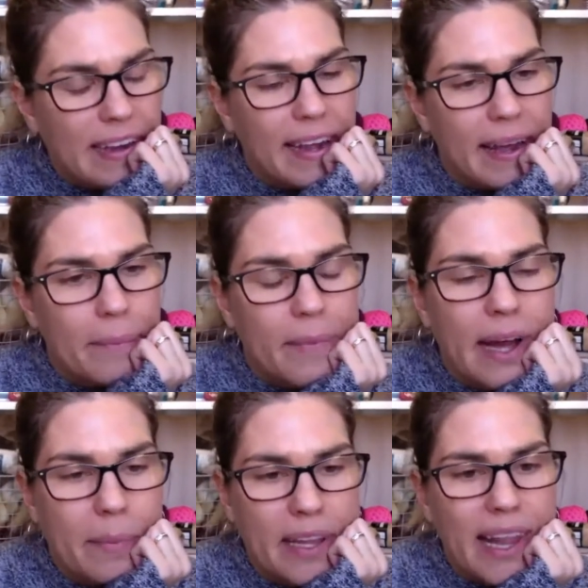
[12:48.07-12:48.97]
I'm
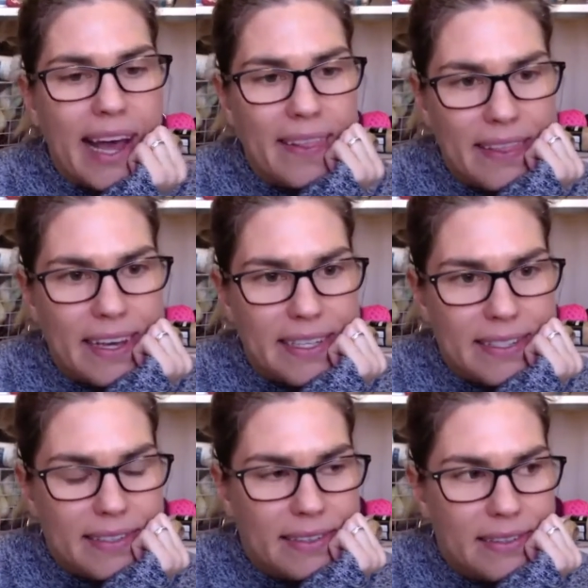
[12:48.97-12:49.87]
glad
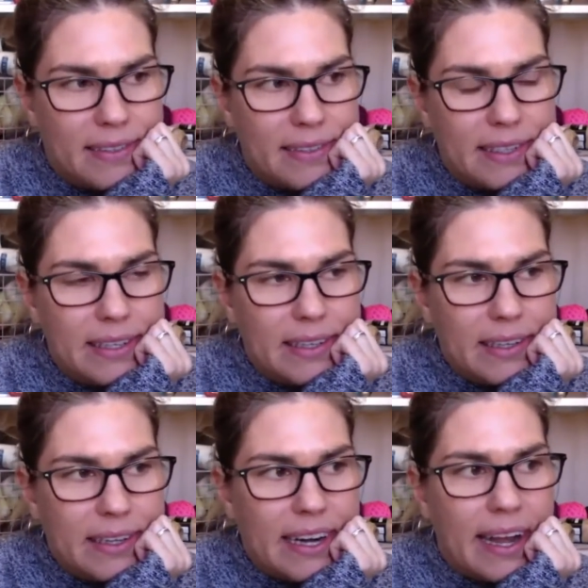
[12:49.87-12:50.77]
that
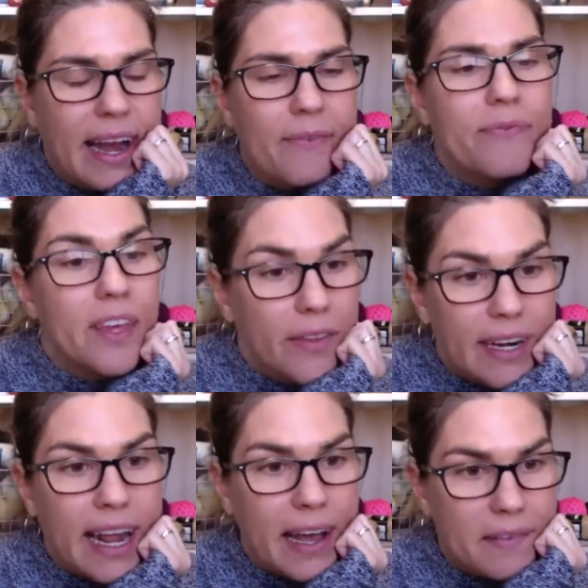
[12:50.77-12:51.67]
I feel
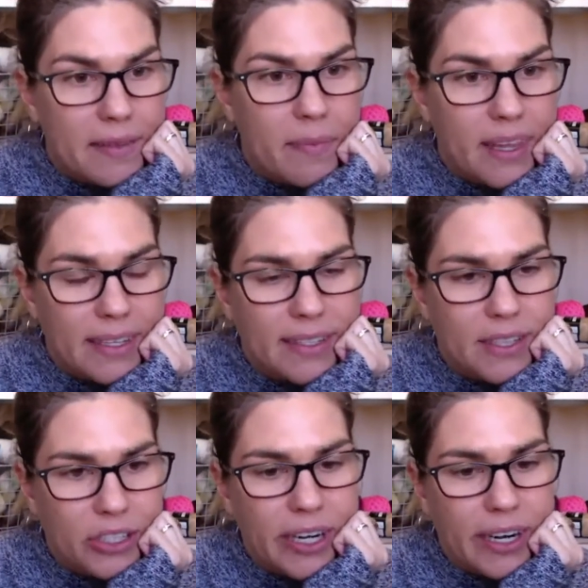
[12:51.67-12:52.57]
that I have some things
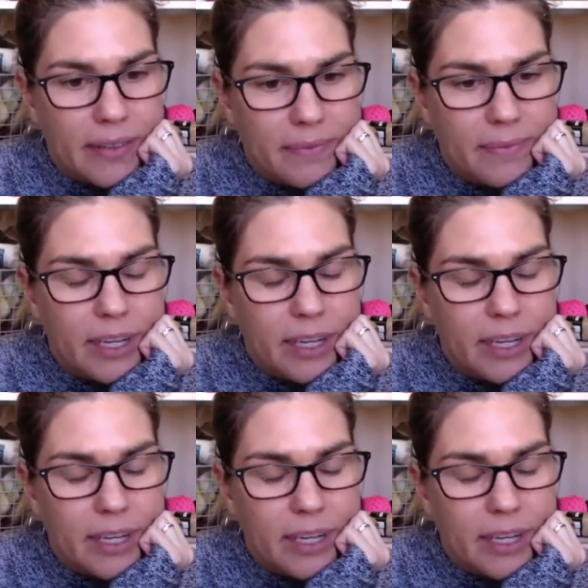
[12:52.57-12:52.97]
to share,